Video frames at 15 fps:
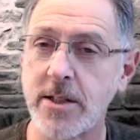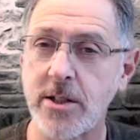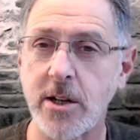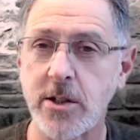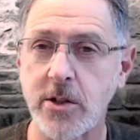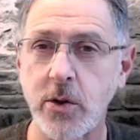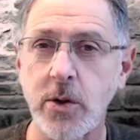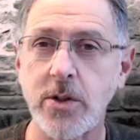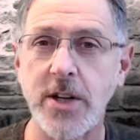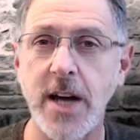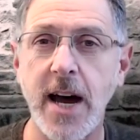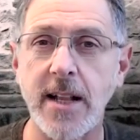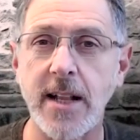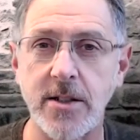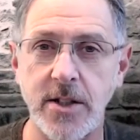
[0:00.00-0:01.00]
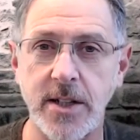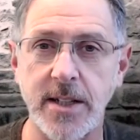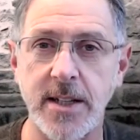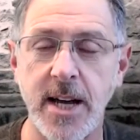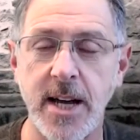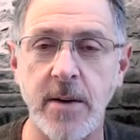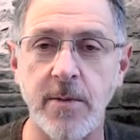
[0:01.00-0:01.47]
it's also a challenging
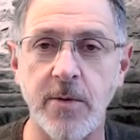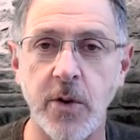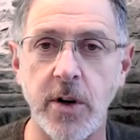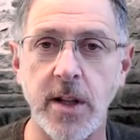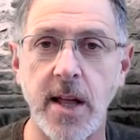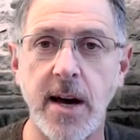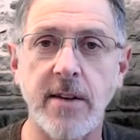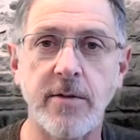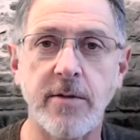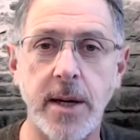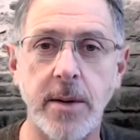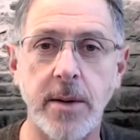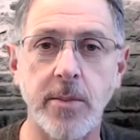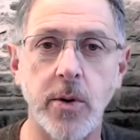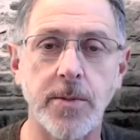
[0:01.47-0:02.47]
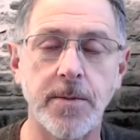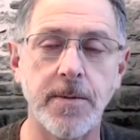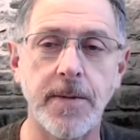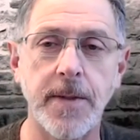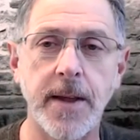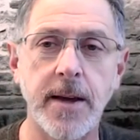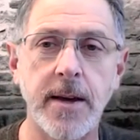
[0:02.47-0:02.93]
time for a lot of people.
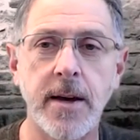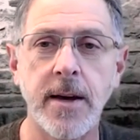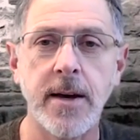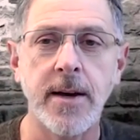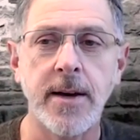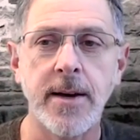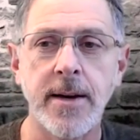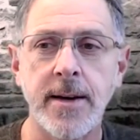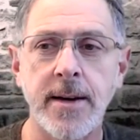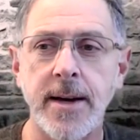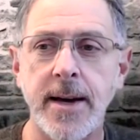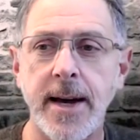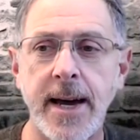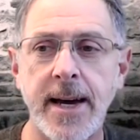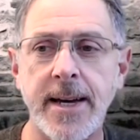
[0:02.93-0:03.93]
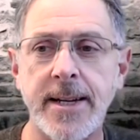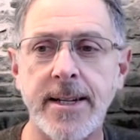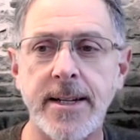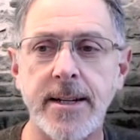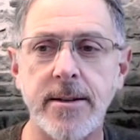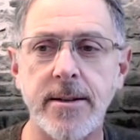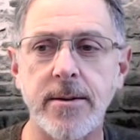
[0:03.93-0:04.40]

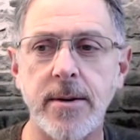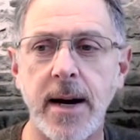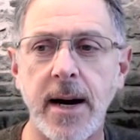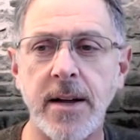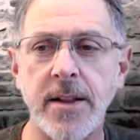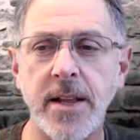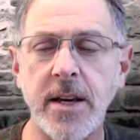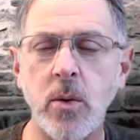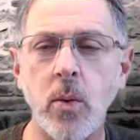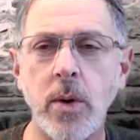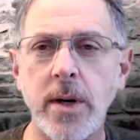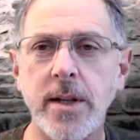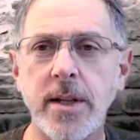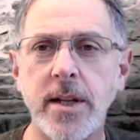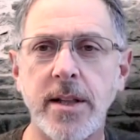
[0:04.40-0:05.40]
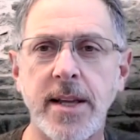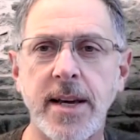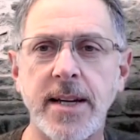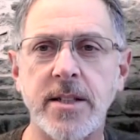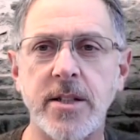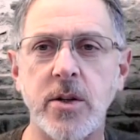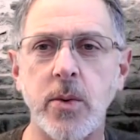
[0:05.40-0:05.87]
And I think one of the
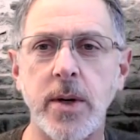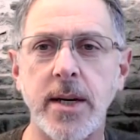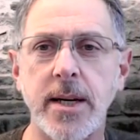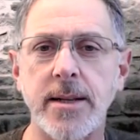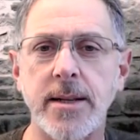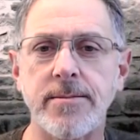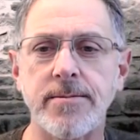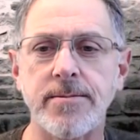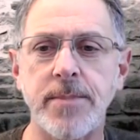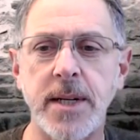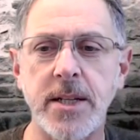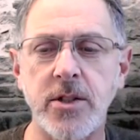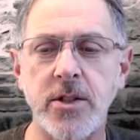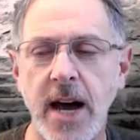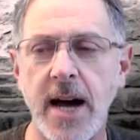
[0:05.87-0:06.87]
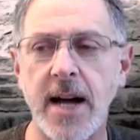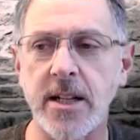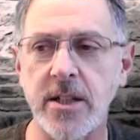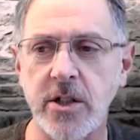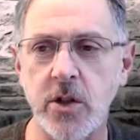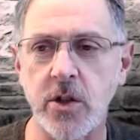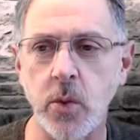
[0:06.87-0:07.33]
things that we can be
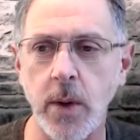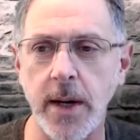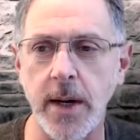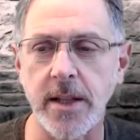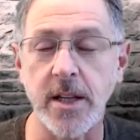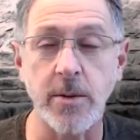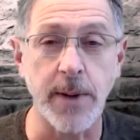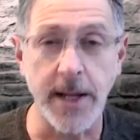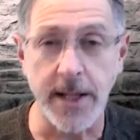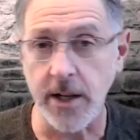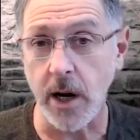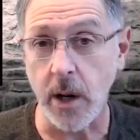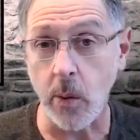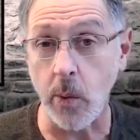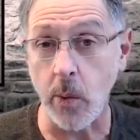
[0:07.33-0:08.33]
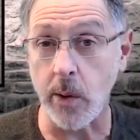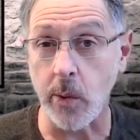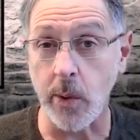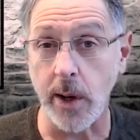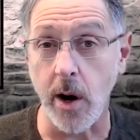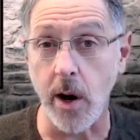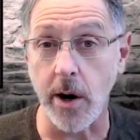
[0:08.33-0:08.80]
challenged with, depending on where
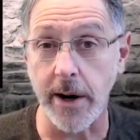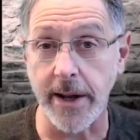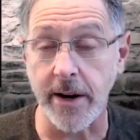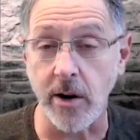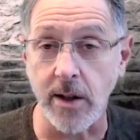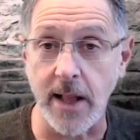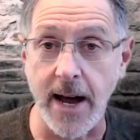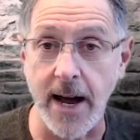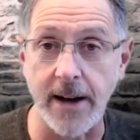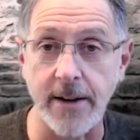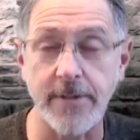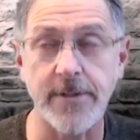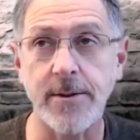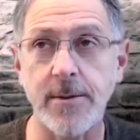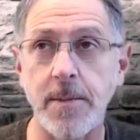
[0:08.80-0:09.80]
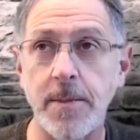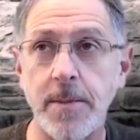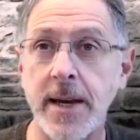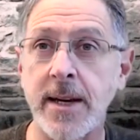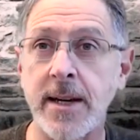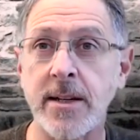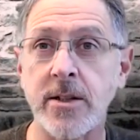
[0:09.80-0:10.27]
we are in our life,
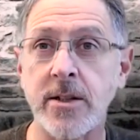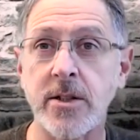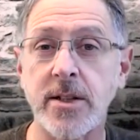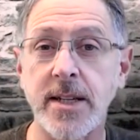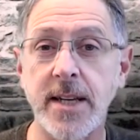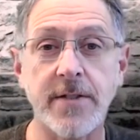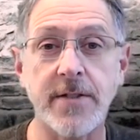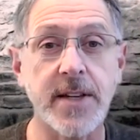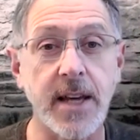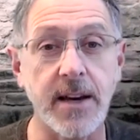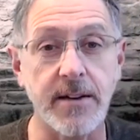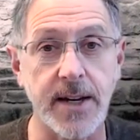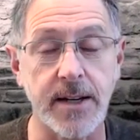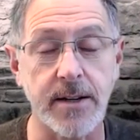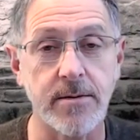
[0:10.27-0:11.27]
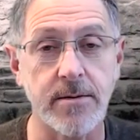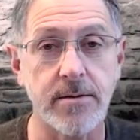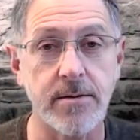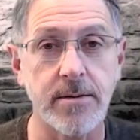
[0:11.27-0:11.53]
is gift giving.